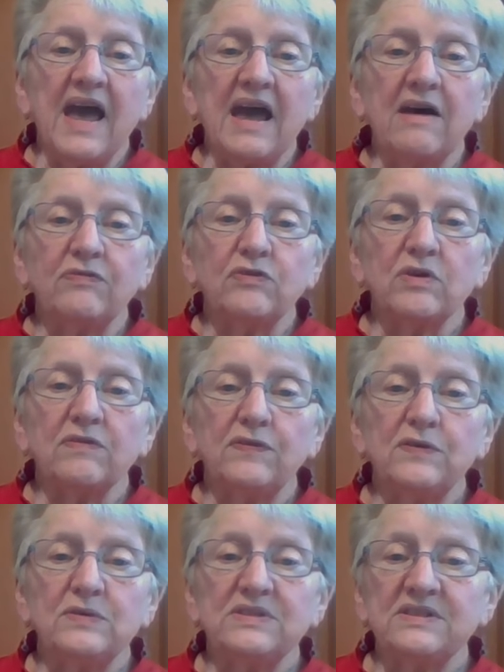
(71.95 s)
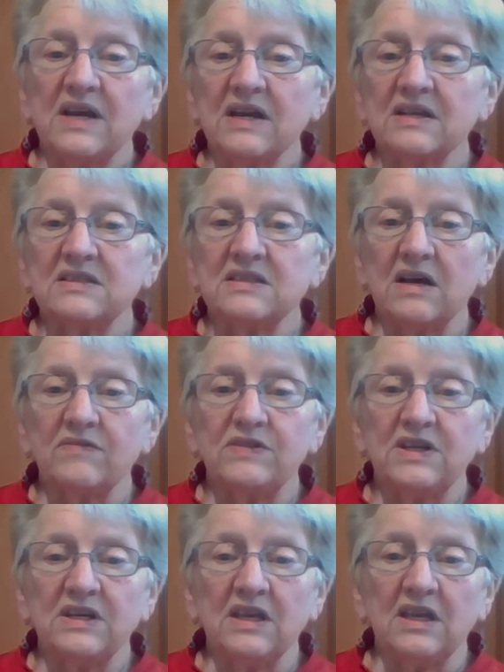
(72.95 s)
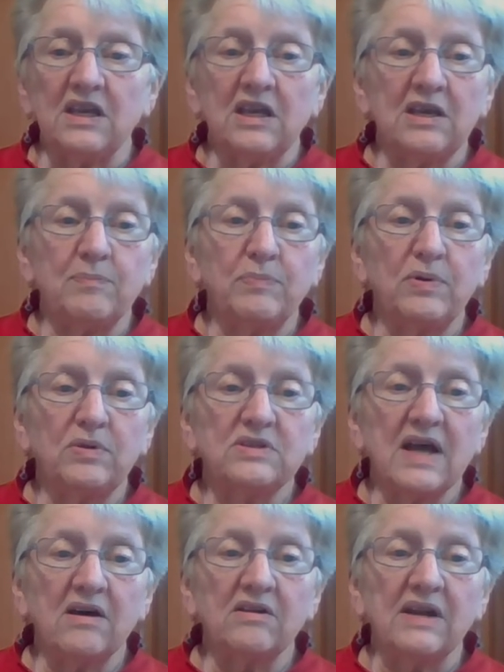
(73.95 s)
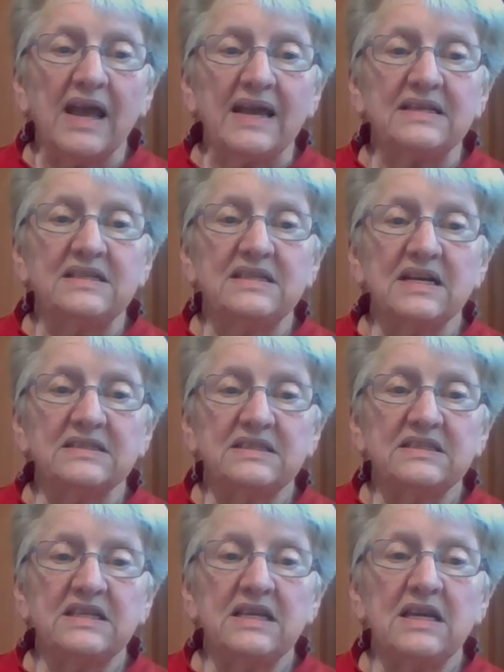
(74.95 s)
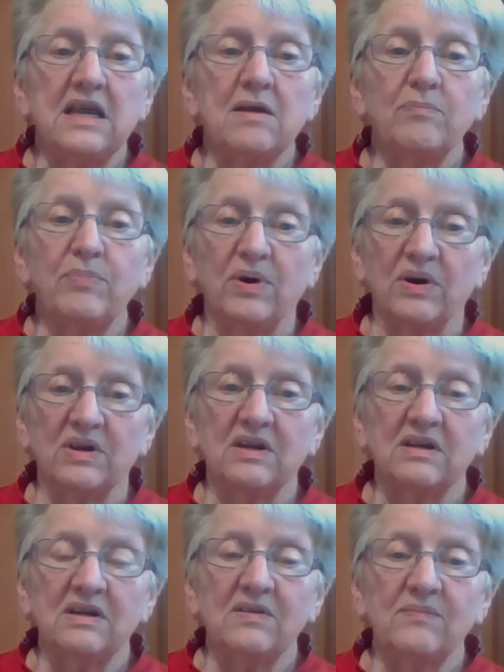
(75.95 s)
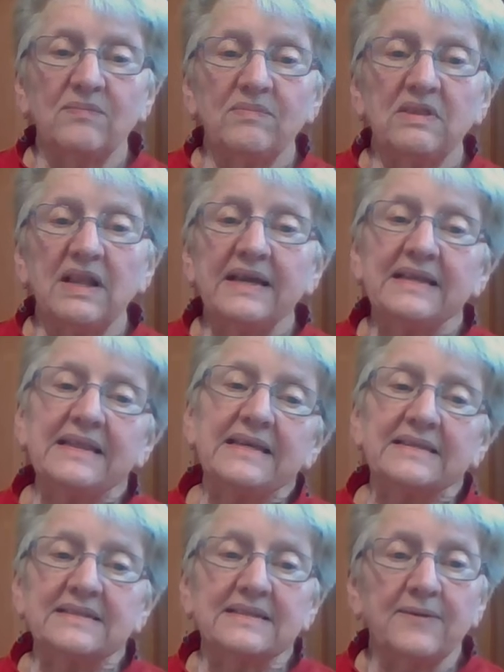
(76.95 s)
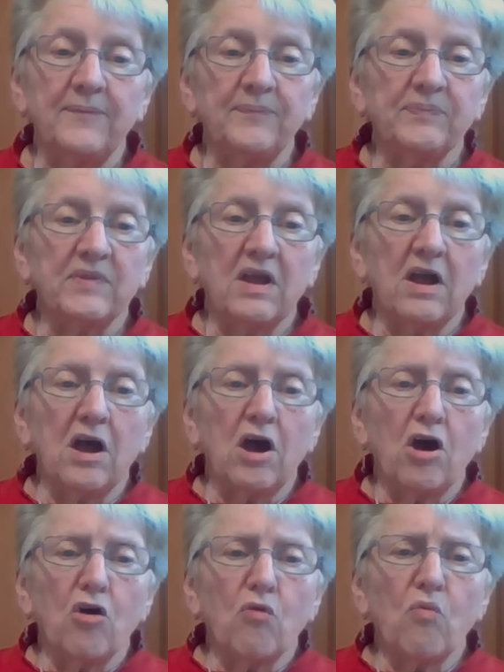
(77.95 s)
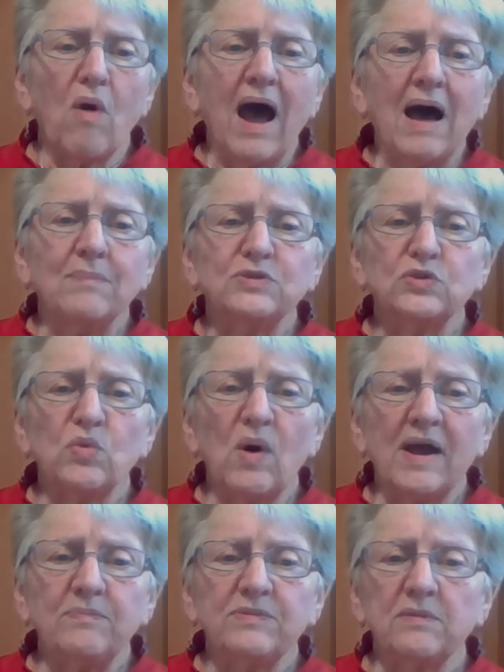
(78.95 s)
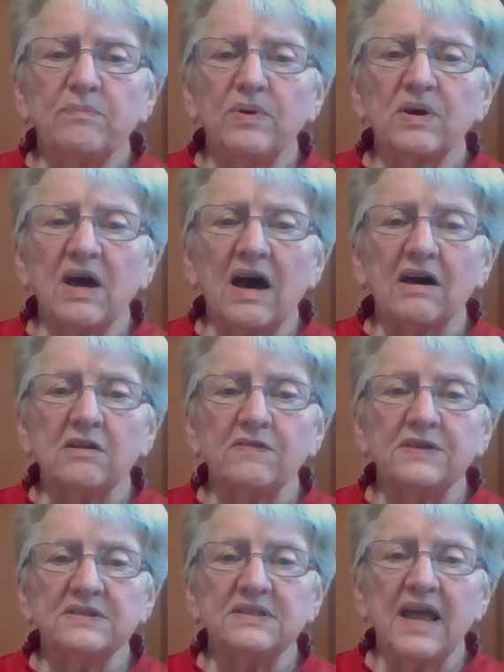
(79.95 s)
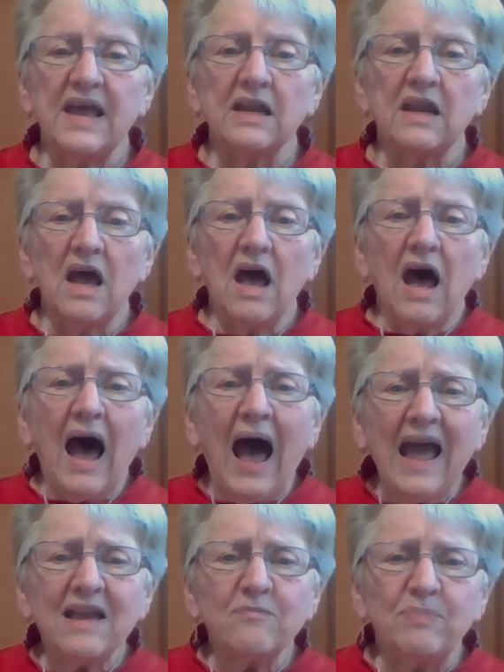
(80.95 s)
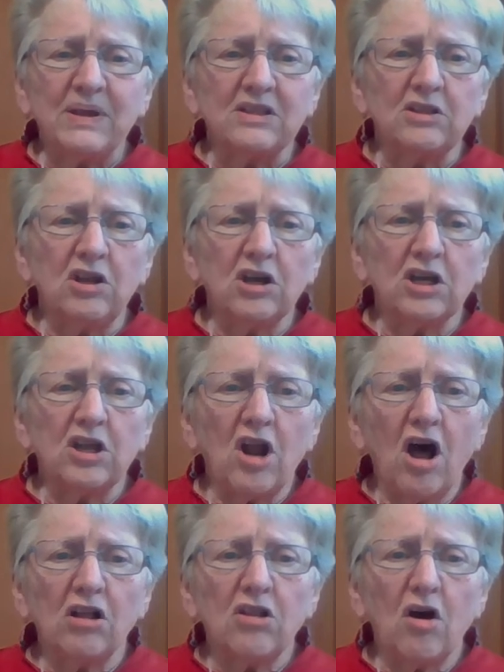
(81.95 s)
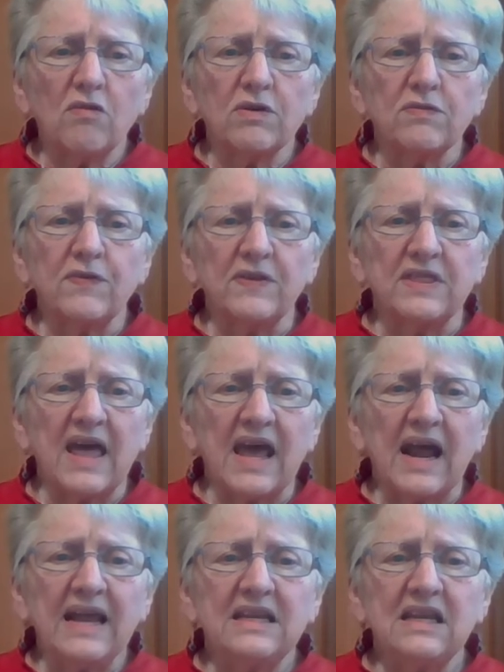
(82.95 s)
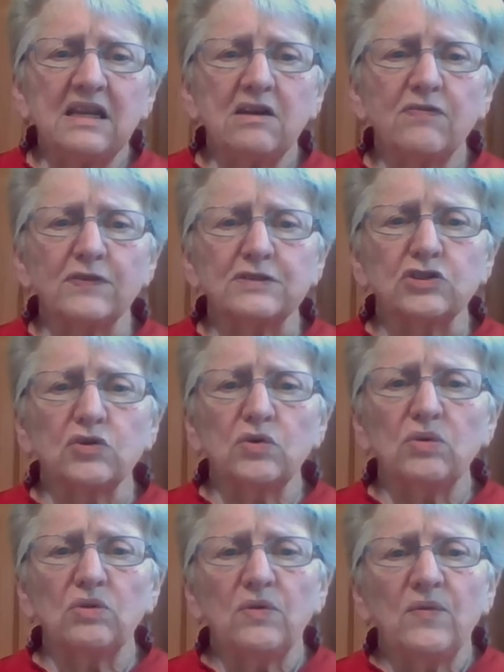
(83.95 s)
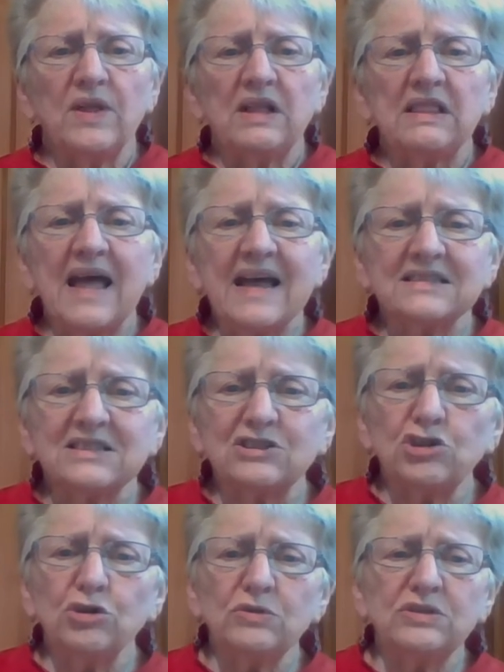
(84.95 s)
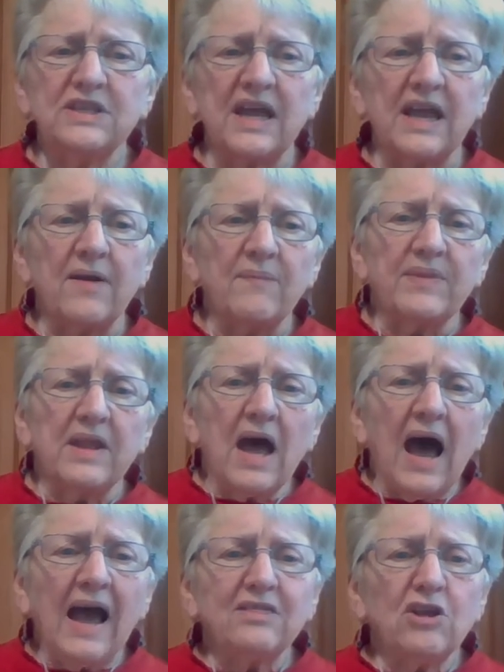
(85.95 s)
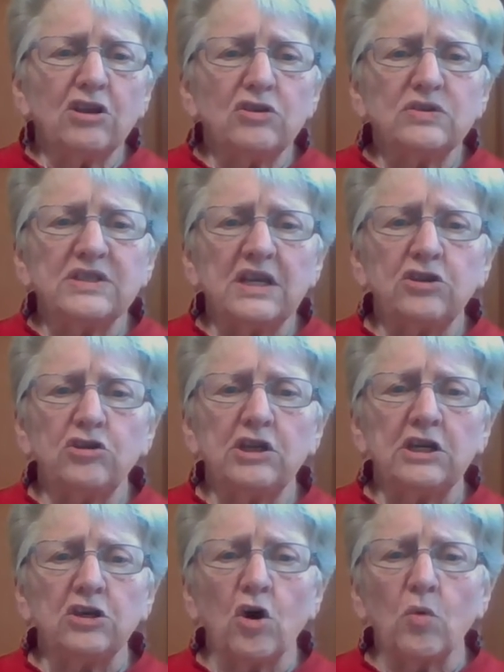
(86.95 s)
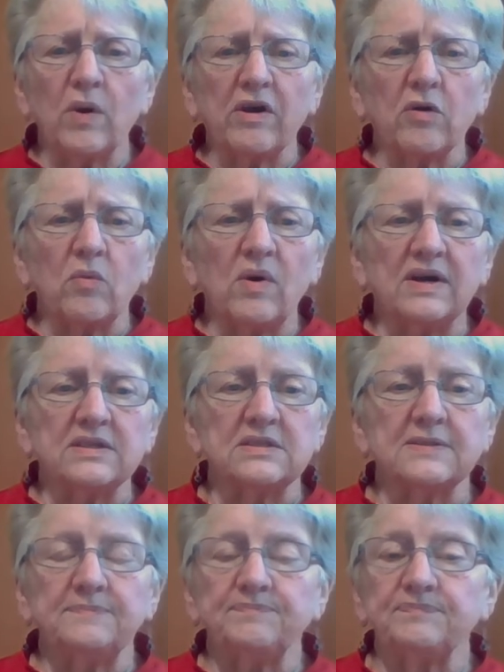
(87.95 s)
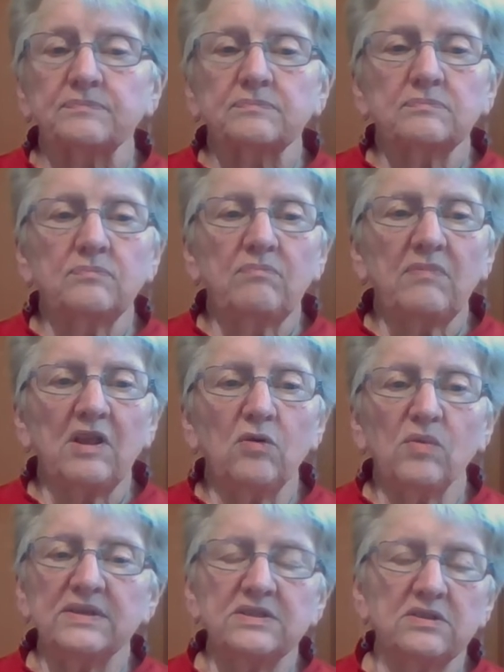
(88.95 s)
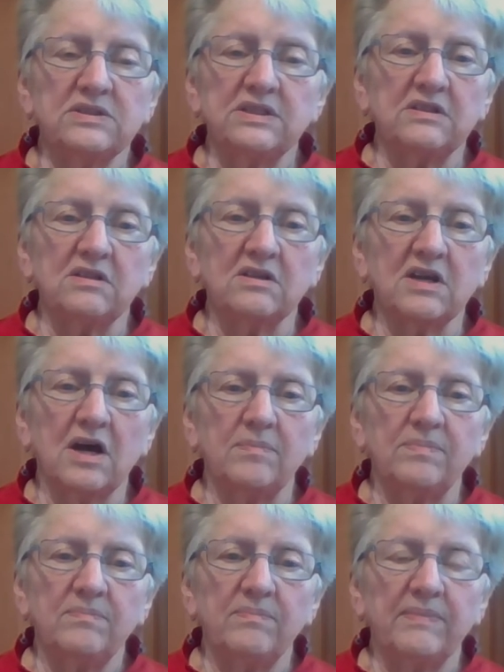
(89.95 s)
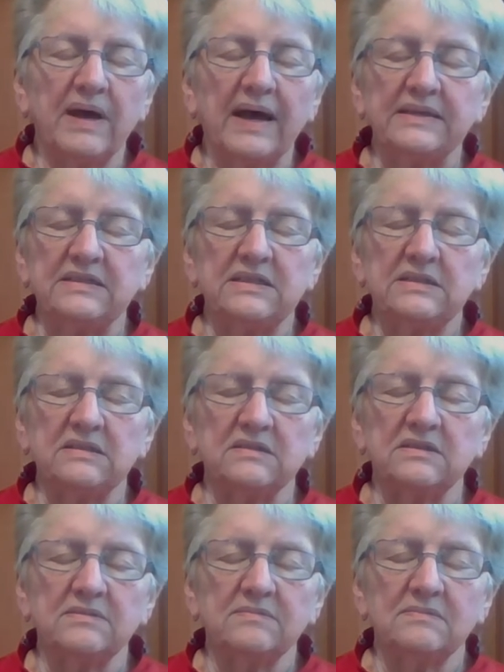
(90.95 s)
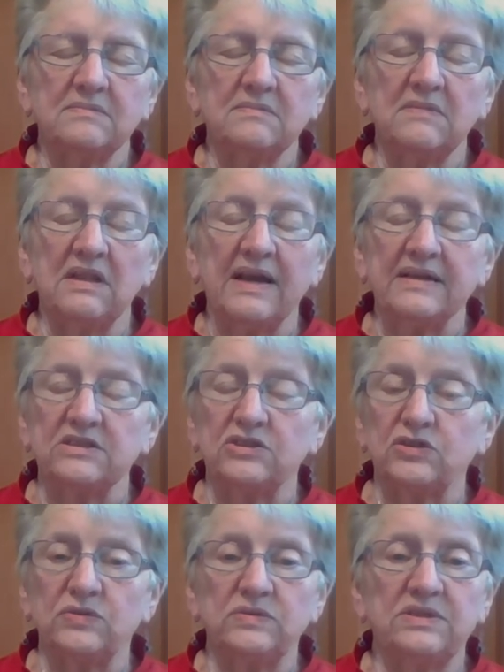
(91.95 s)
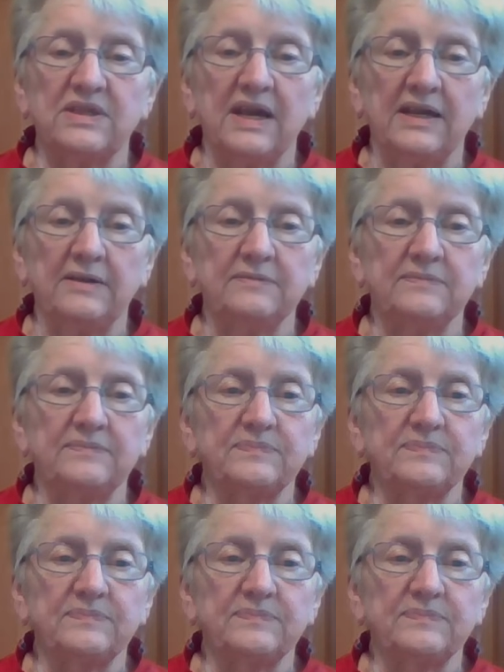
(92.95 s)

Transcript: After a few seconds of digging, he pulled out a dusty book. Like this. Rob swiped the book out of his hand. I've been looking all over for that. I needed for school last Tuesday. I thought you said you didn't know where it was. Russell didn't look up. I didn't last Tuesday.